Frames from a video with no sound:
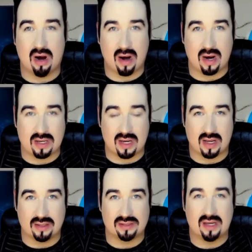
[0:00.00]

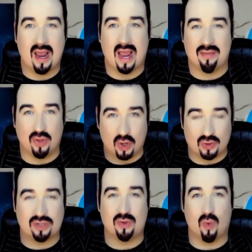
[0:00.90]
archons, and
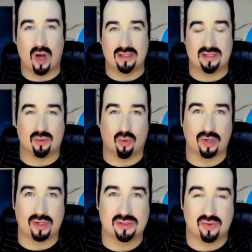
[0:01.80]
those are the ones that
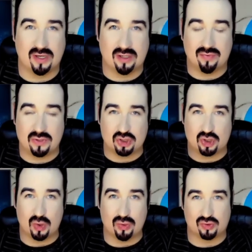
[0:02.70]
orchestrated the
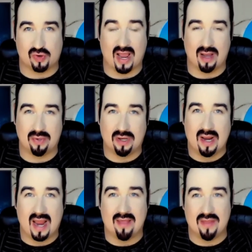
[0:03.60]
soul trap
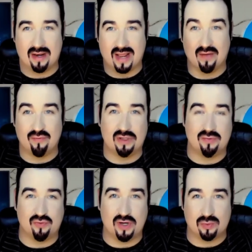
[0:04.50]
and that heavenly
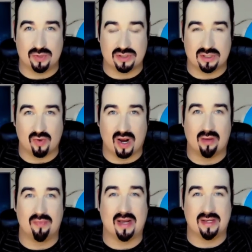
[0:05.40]
frequency
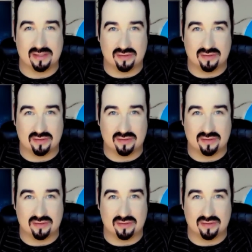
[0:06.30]
realm that is